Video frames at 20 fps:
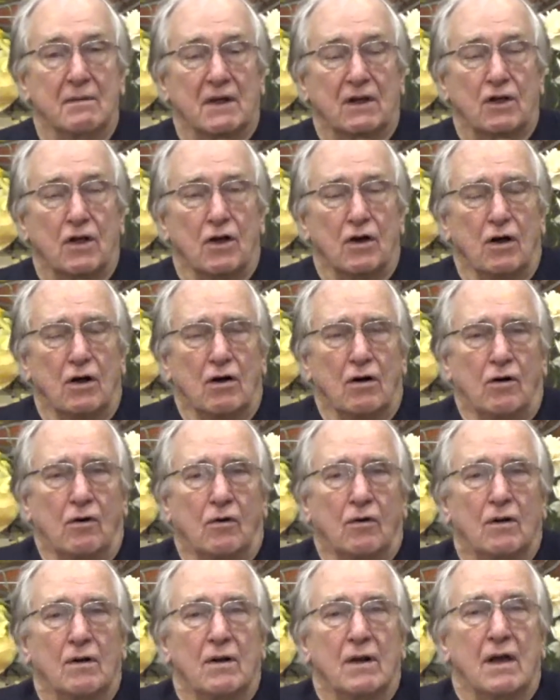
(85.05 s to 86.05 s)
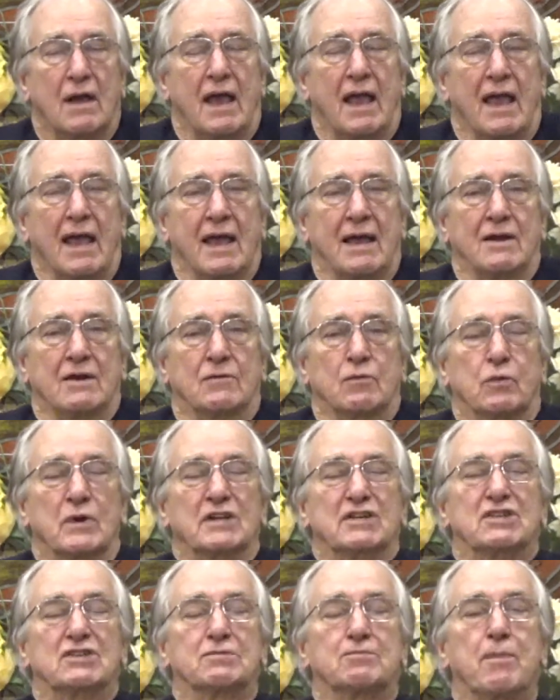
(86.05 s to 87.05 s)
call and
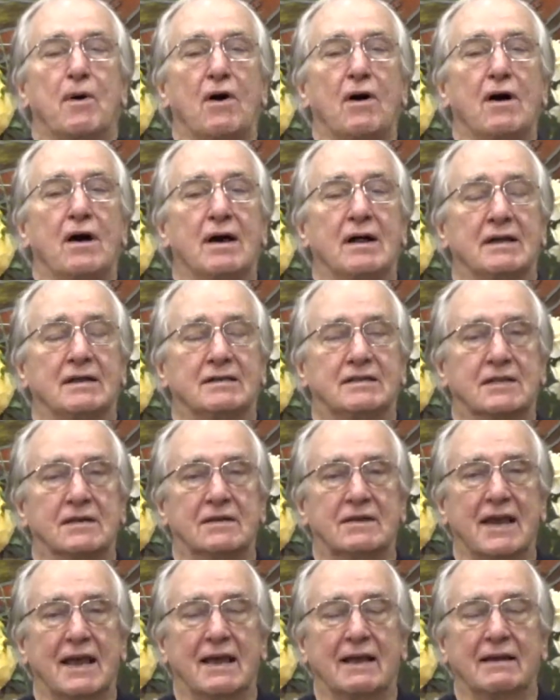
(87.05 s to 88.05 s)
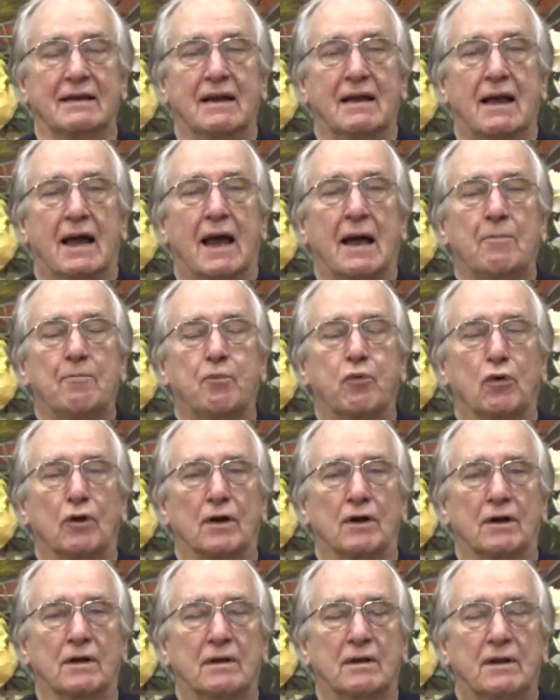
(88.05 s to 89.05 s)
respond to that
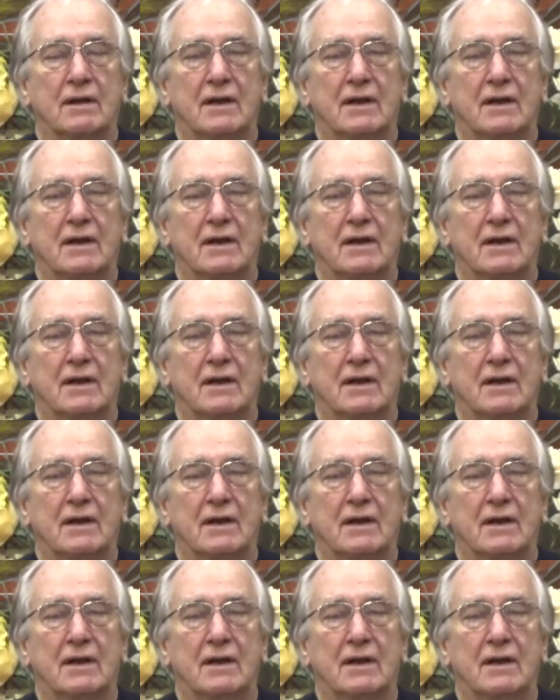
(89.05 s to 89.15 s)
upward,